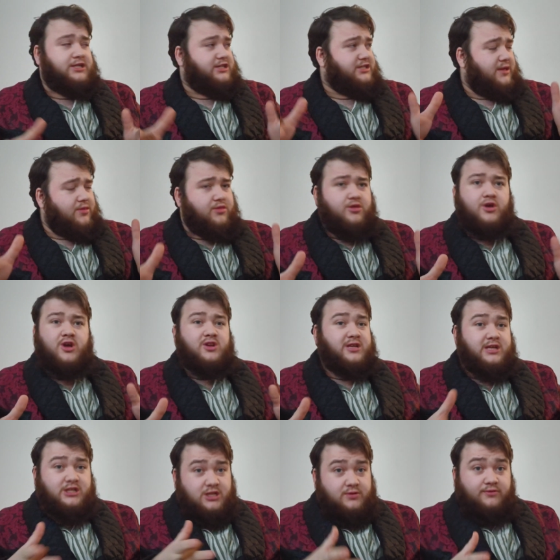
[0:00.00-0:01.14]
I'd say
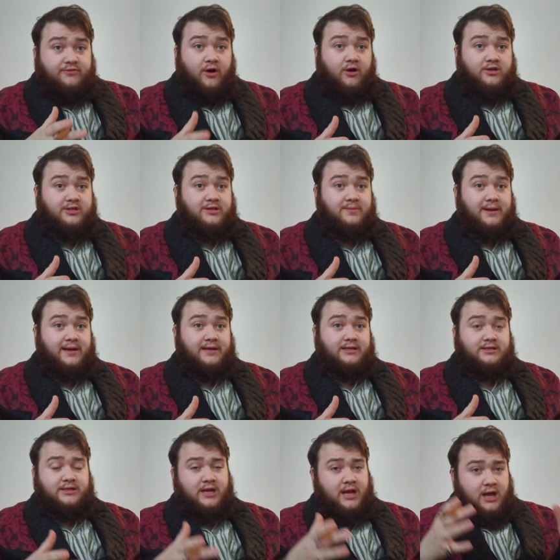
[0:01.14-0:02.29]
30 to 40
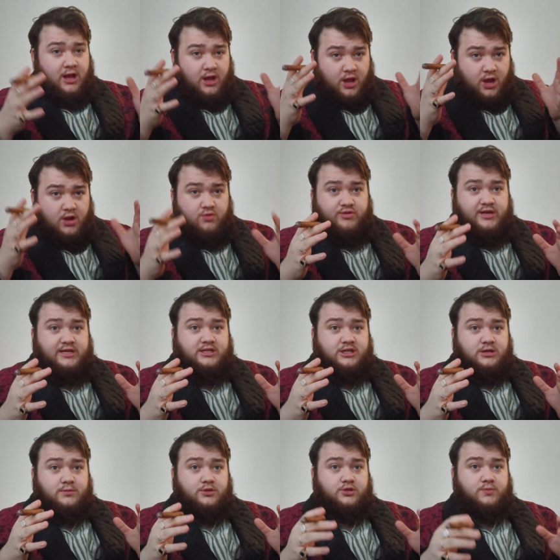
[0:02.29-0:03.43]
minutes, a
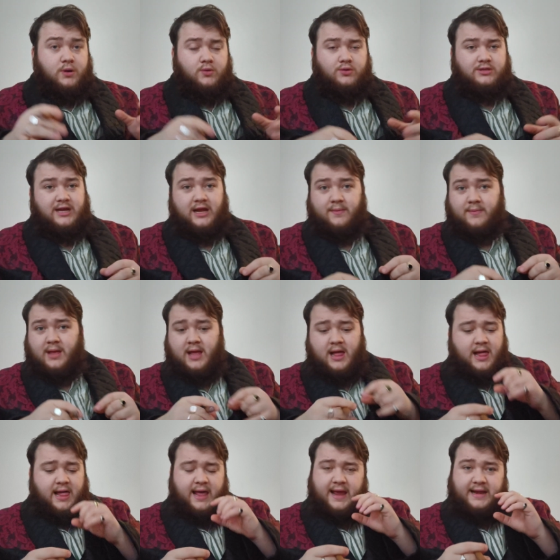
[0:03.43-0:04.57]
reasonable smoke time.
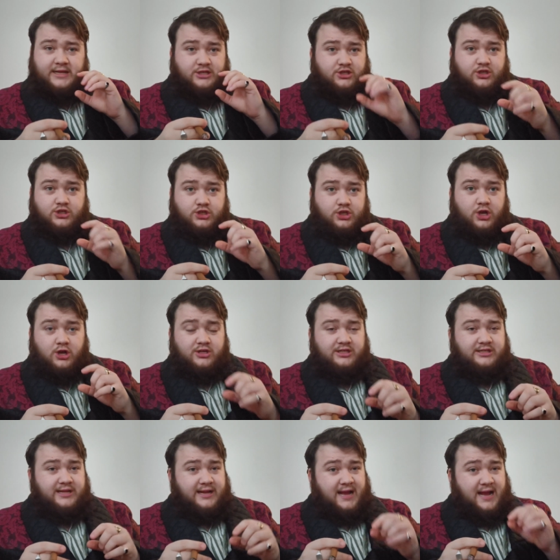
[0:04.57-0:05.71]
It is a shorter
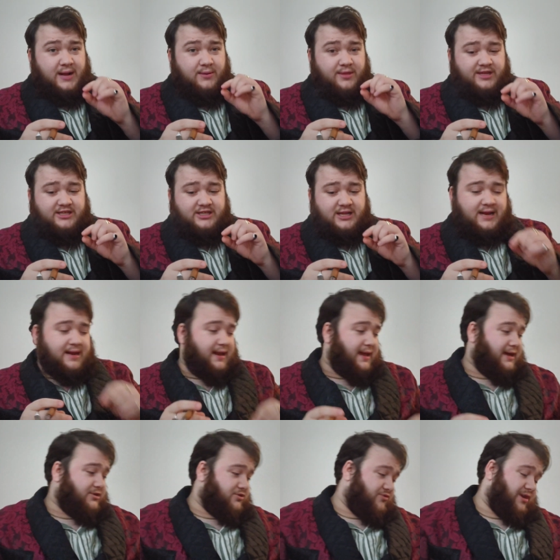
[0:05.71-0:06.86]
cigar with a slightly
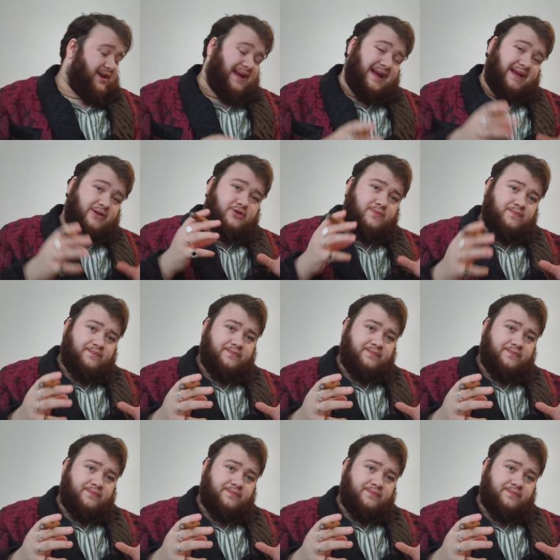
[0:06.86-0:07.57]
larger ring gauge.